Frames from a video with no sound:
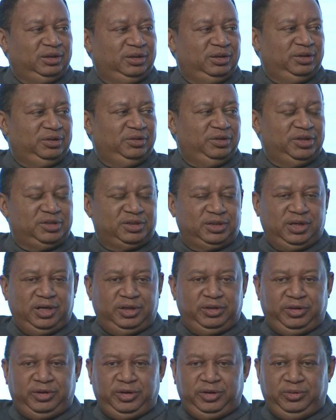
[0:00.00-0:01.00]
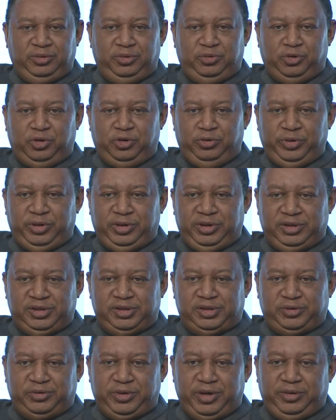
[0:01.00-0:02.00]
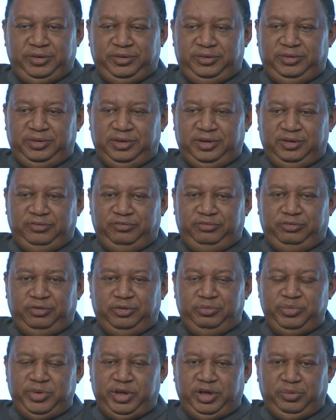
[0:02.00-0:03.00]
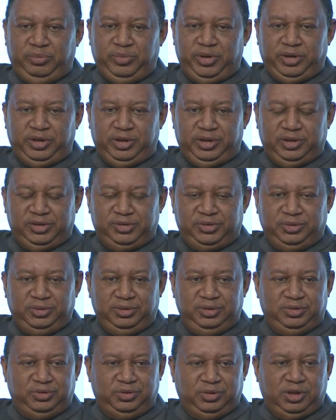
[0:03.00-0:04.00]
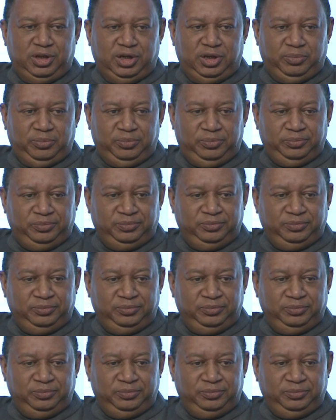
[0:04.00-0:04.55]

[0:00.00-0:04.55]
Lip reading: this gathering growing in strength for many, many years to come.